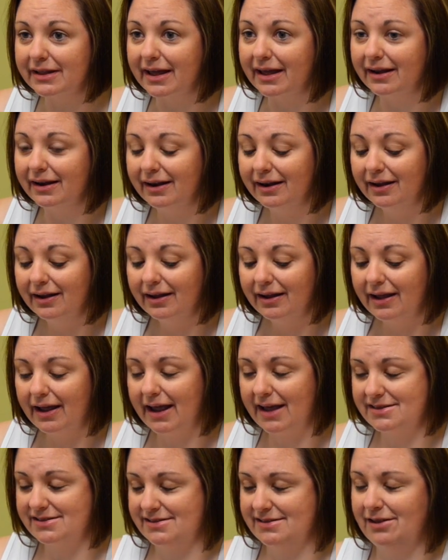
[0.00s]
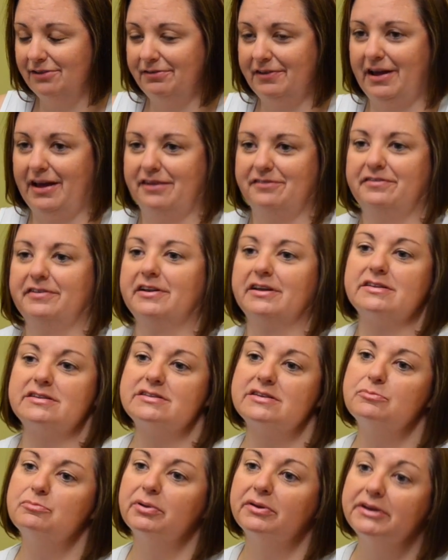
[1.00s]
that has
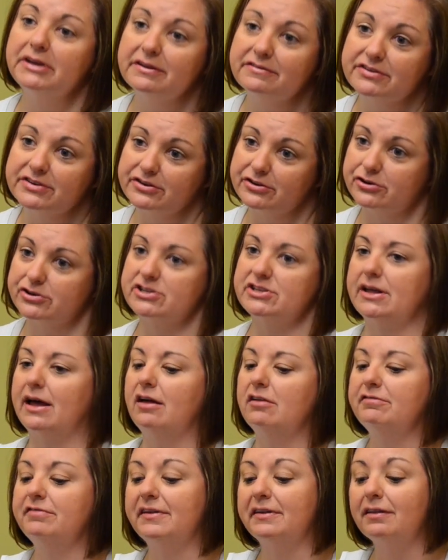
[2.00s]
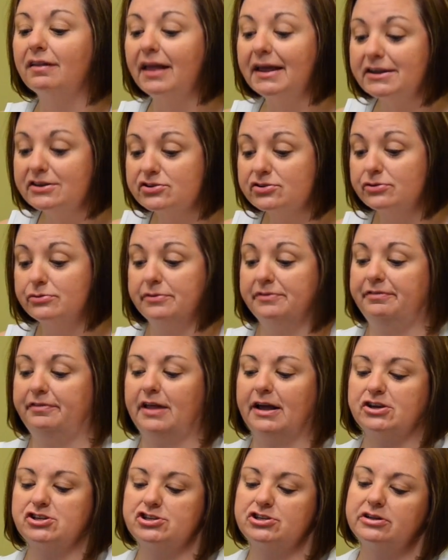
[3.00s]
self-confidence and believes in herself and likes her
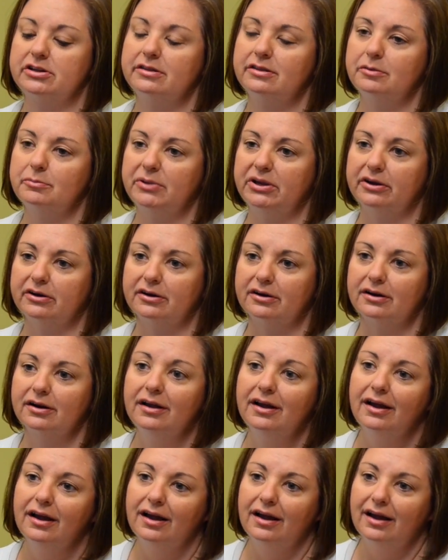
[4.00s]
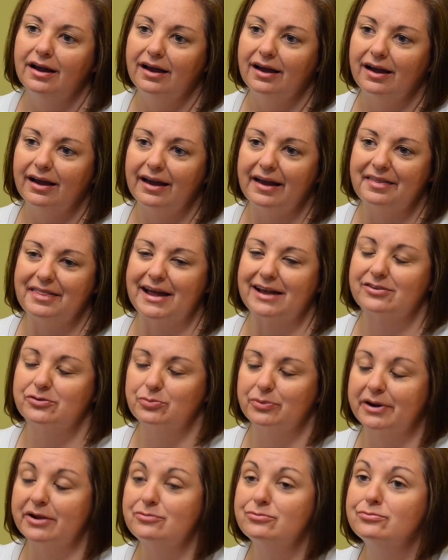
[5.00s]
reflection in the mirror, and
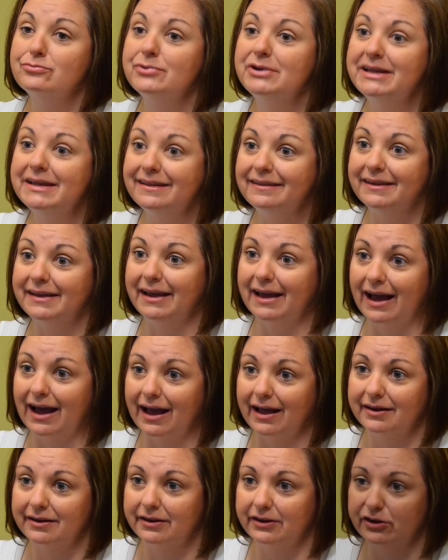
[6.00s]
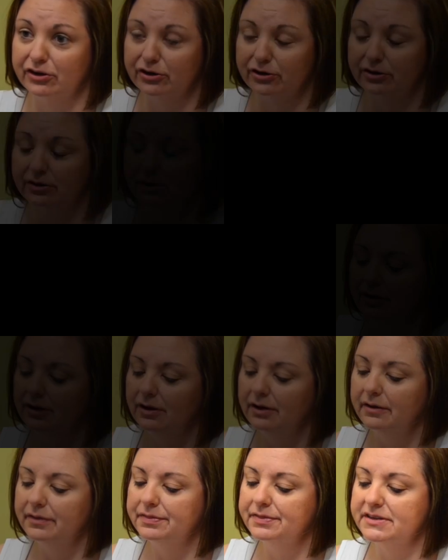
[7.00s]
that's what I really got here.
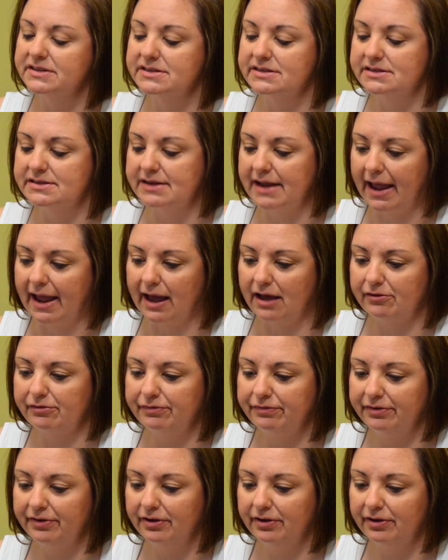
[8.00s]
The staff